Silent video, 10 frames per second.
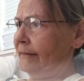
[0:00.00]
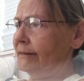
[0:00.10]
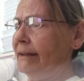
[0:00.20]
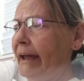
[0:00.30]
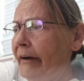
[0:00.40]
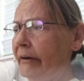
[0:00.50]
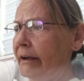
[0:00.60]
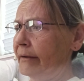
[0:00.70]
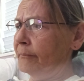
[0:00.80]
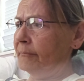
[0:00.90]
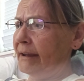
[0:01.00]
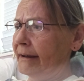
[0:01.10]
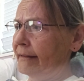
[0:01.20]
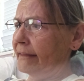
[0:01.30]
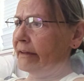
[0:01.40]
The area
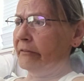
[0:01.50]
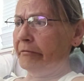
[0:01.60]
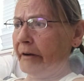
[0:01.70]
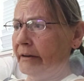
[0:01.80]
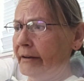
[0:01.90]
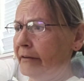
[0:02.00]
immediately in front